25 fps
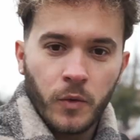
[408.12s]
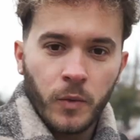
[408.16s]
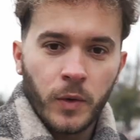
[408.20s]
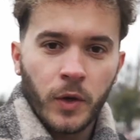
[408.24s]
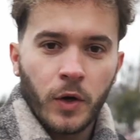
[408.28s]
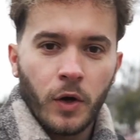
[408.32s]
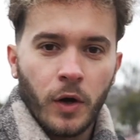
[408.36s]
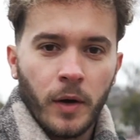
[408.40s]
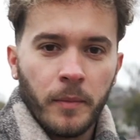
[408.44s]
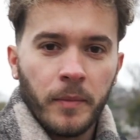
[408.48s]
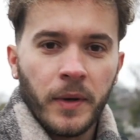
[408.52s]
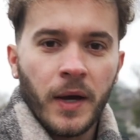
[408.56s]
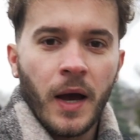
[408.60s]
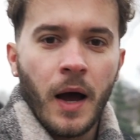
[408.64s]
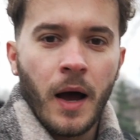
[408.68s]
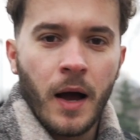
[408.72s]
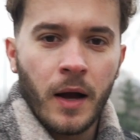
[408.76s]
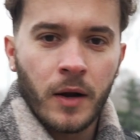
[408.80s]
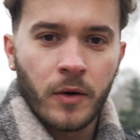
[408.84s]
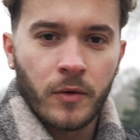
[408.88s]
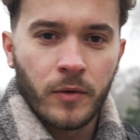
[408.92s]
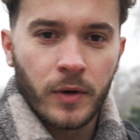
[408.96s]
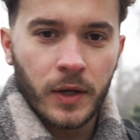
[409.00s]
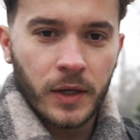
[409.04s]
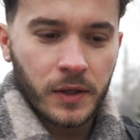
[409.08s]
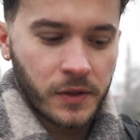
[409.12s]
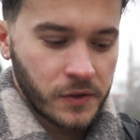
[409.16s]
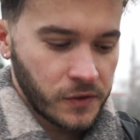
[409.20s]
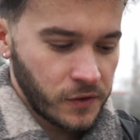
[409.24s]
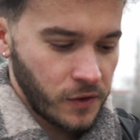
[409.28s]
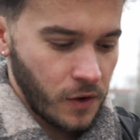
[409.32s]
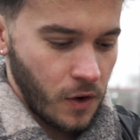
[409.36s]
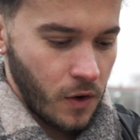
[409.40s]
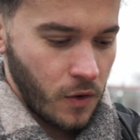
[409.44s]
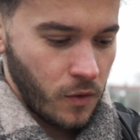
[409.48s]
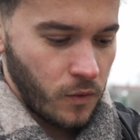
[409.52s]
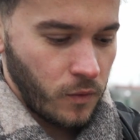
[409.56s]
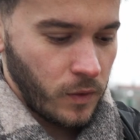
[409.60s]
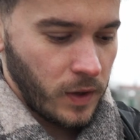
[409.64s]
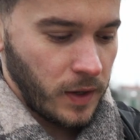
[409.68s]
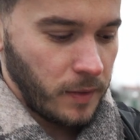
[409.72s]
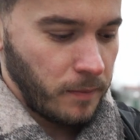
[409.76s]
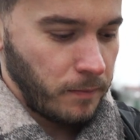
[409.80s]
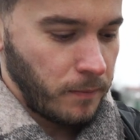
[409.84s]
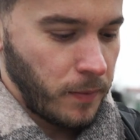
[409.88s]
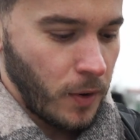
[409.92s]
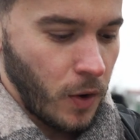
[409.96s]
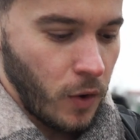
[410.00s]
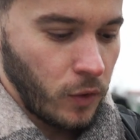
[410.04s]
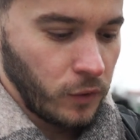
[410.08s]
we got a bit hungry, so we
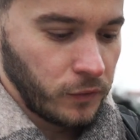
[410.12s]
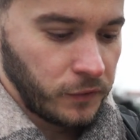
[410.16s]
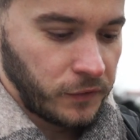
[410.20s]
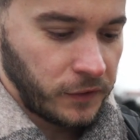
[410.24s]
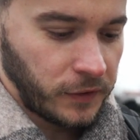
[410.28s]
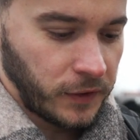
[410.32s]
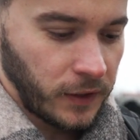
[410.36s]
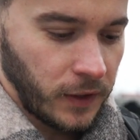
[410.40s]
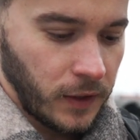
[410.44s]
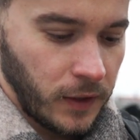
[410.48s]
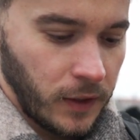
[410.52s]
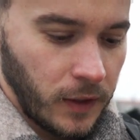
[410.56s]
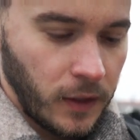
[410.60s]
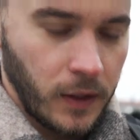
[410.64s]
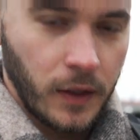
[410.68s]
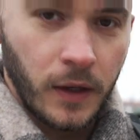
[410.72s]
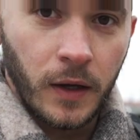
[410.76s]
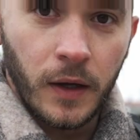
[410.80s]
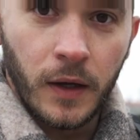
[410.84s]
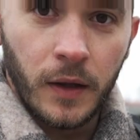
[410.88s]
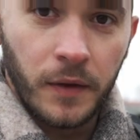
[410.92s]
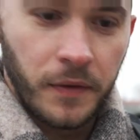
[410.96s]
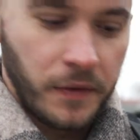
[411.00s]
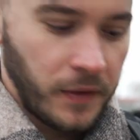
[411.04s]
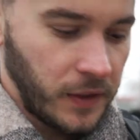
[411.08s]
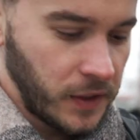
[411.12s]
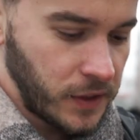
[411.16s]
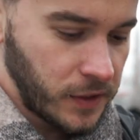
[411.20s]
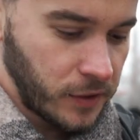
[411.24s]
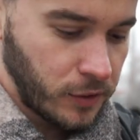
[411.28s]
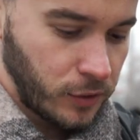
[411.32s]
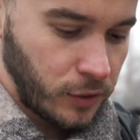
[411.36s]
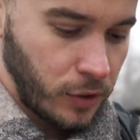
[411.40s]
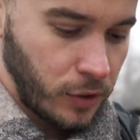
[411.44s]
bought uh, this